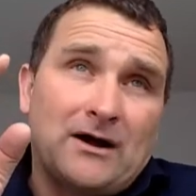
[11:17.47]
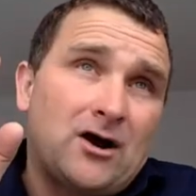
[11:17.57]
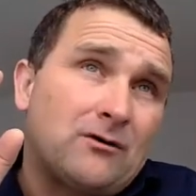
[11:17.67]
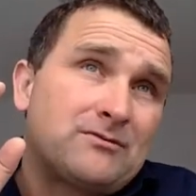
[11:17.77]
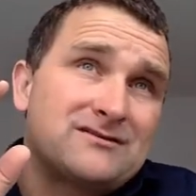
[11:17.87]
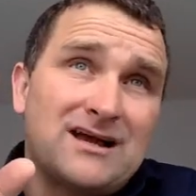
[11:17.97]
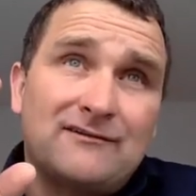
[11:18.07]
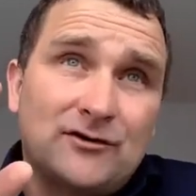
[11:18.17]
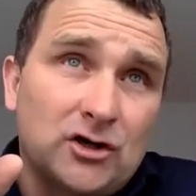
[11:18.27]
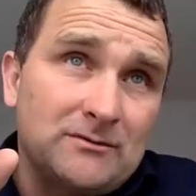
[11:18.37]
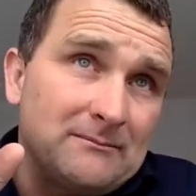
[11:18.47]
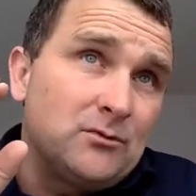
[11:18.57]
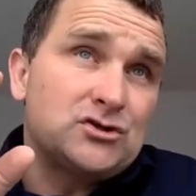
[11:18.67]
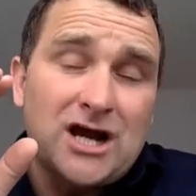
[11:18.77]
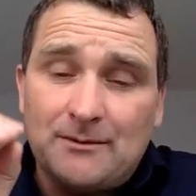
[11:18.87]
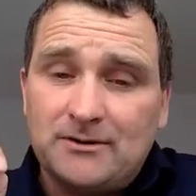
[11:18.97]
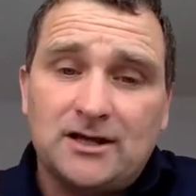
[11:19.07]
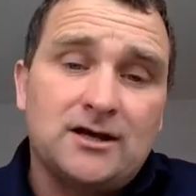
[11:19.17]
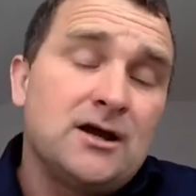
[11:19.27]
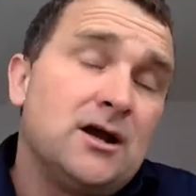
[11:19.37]
about how staff are going to be much
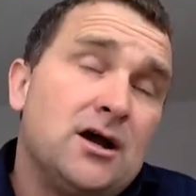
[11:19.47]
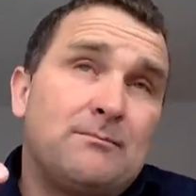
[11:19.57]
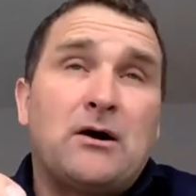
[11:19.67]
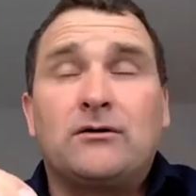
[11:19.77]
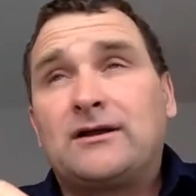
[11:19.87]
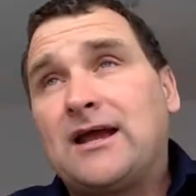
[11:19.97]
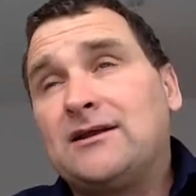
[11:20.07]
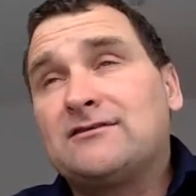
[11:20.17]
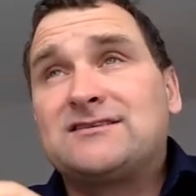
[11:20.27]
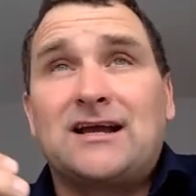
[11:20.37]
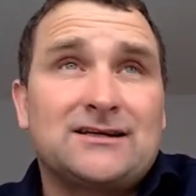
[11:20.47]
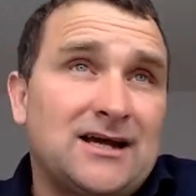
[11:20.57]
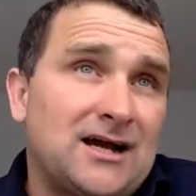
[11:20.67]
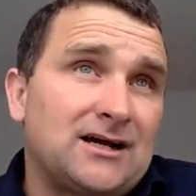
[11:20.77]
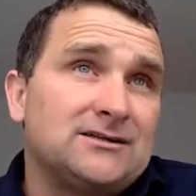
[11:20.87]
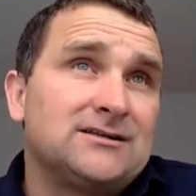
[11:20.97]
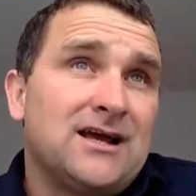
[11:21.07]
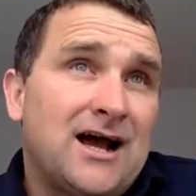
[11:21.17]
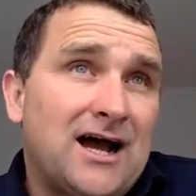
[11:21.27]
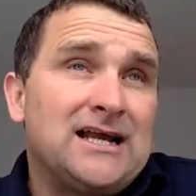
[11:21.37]
happier about getting second-hand
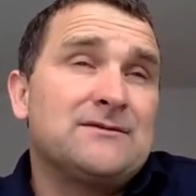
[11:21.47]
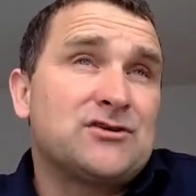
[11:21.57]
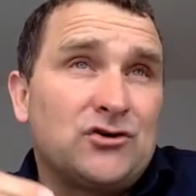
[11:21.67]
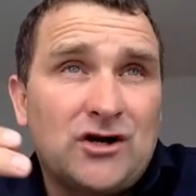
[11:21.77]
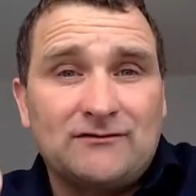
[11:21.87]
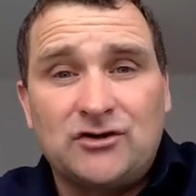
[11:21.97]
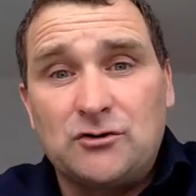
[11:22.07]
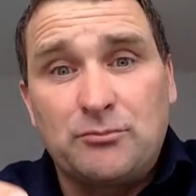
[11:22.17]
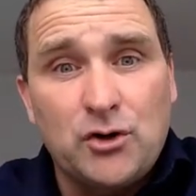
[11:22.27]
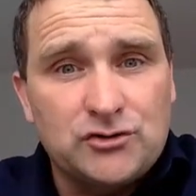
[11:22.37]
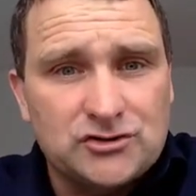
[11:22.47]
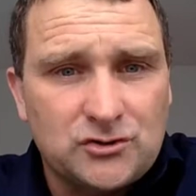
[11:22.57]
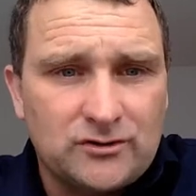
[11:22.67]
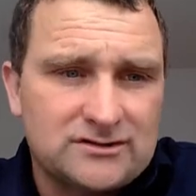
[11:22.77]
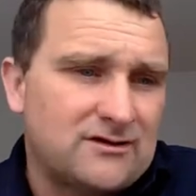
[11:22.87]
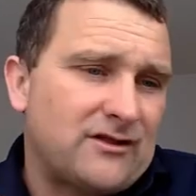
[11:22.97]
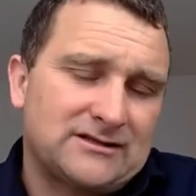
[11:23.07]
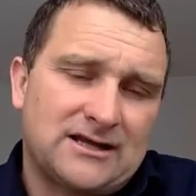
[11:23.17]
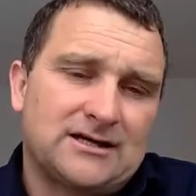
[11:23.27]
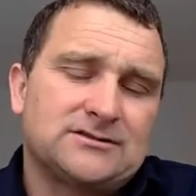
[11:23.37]
items and not having to do purchase orders and
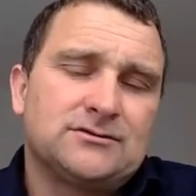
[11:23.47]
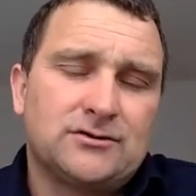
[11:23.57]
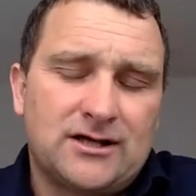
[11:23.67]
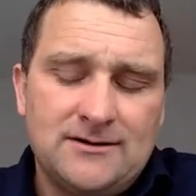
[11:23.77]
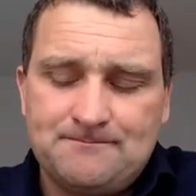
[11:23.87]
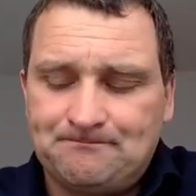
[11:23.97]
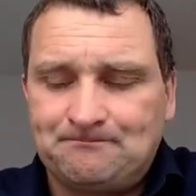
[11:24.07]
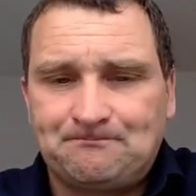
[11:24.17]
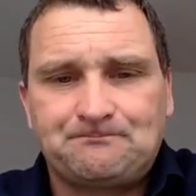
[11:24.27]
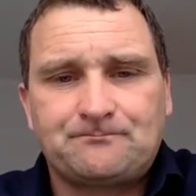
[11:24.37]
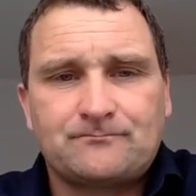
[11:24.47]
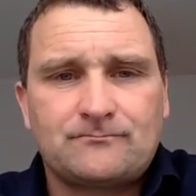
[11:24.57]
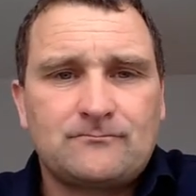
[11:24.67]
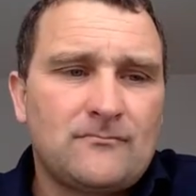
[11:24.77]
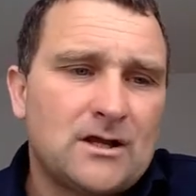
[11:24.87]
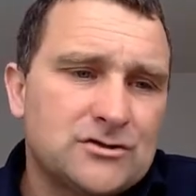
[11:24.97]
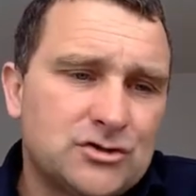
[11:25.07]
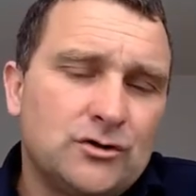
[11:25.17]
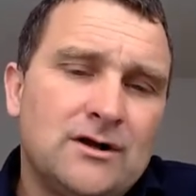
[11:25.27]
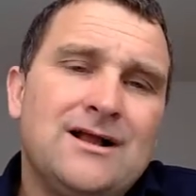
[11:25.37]
things like that. Okay.
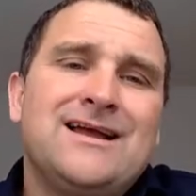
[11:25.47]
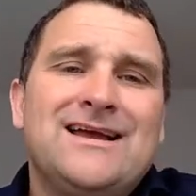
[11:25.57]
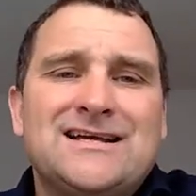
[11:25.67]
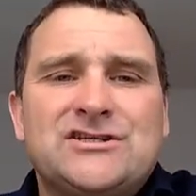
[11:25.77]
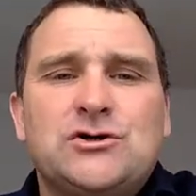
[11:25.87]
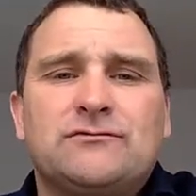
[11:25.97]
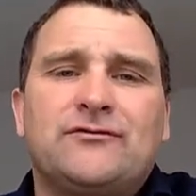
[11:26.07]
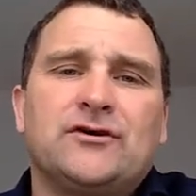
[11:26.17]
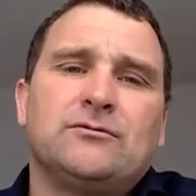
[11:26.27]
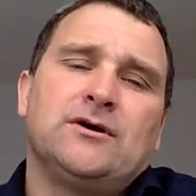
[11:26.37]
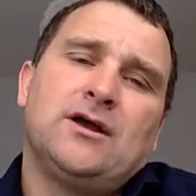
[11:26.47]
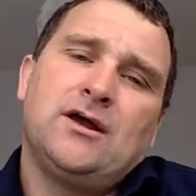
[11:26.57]
So here's the overview.